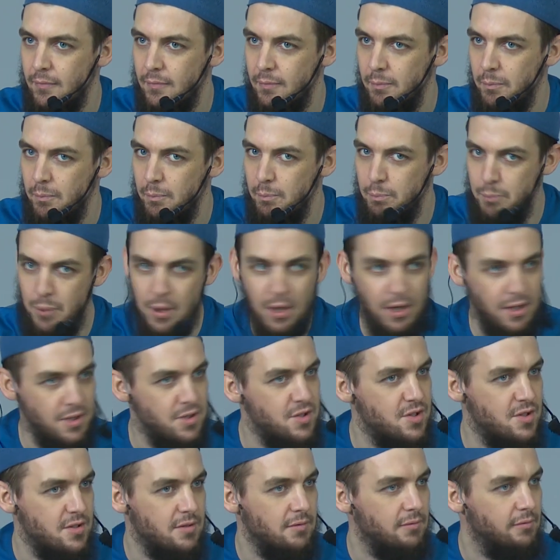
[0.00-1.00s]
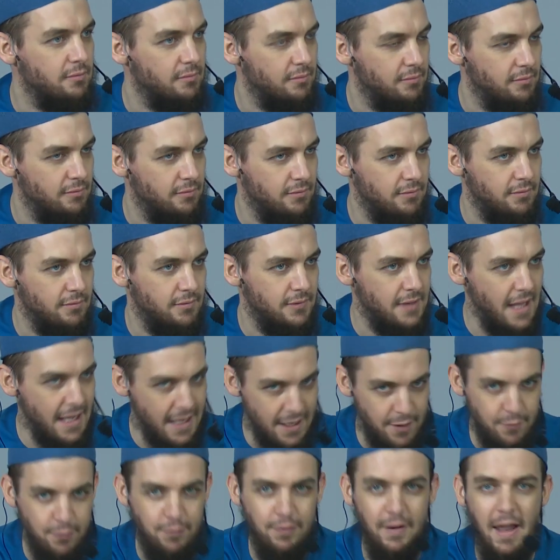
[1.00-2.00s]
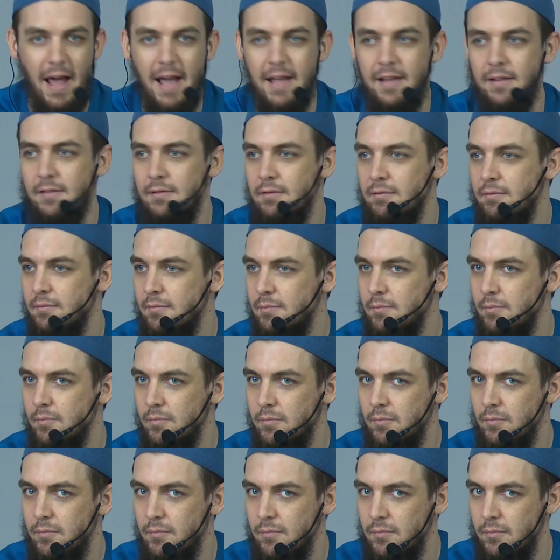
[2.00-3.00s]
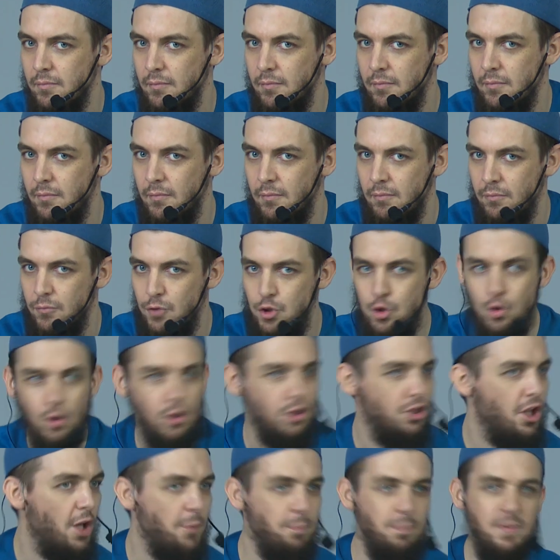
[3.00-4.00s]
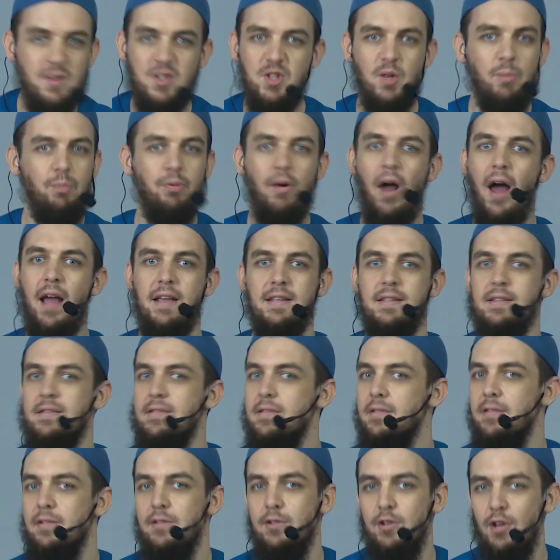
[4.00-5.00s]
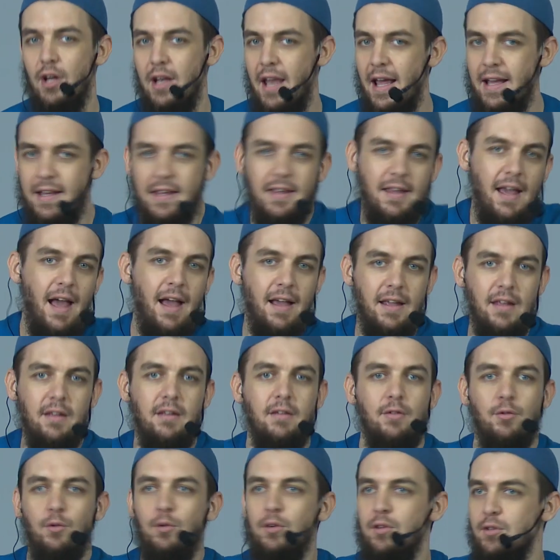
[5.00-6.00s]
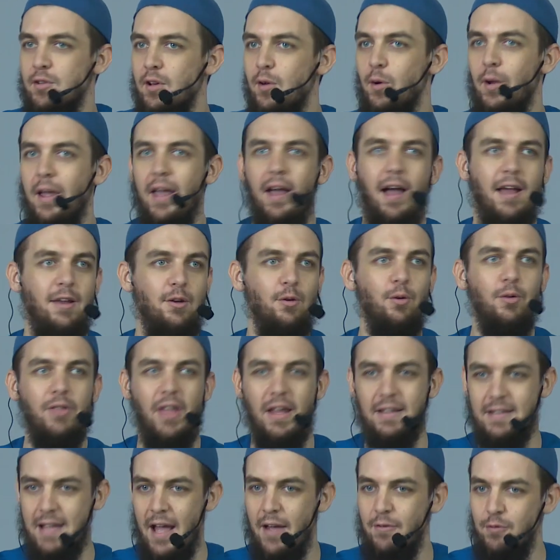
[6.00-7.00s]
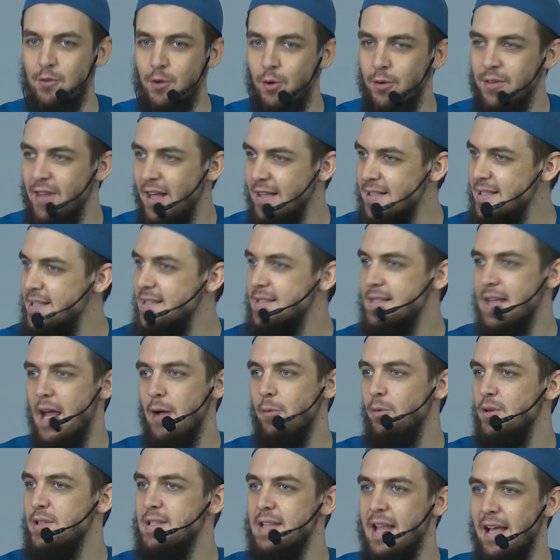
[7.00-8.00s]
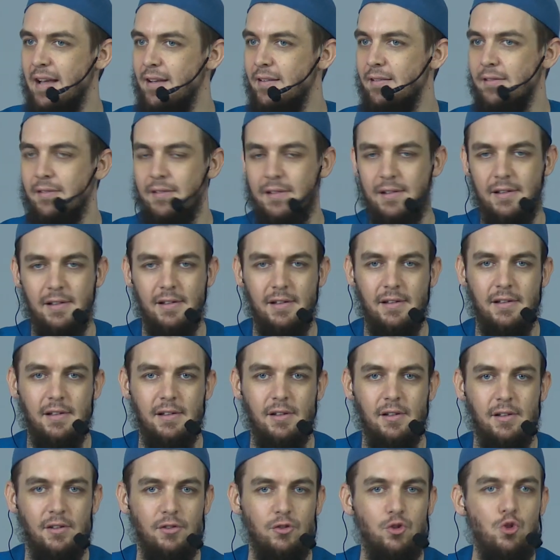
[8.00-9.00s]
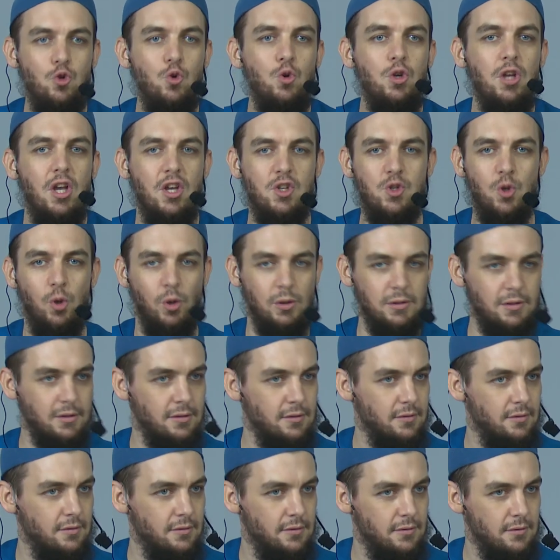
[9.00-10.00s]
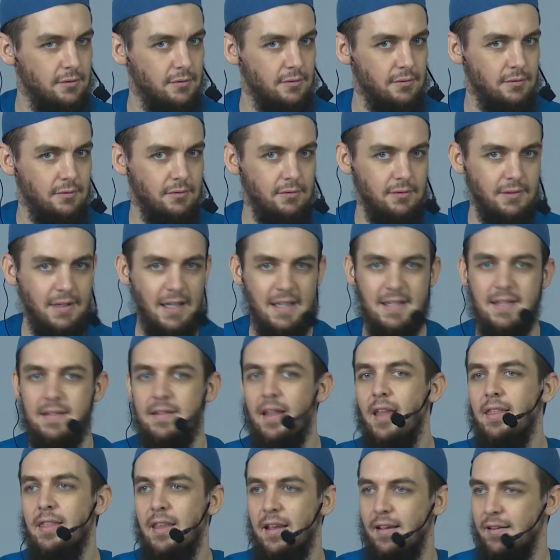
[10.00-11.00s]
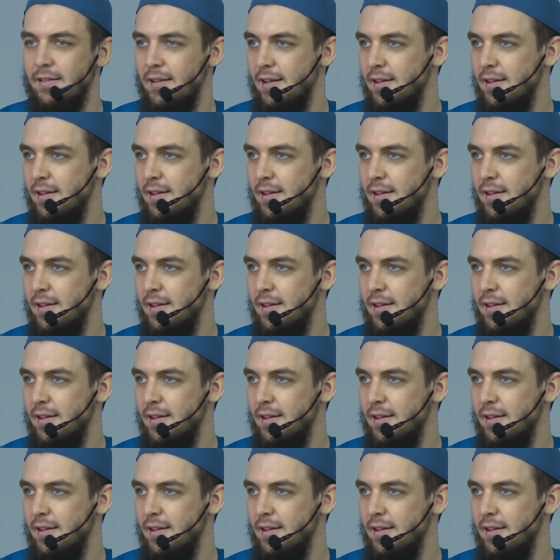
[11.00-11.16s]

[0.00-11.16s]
Birds, they can fly. You will not be surprised. You're like, yeah, you know, okay, I know that. I've known that since I was like 2 years old. That's nothing.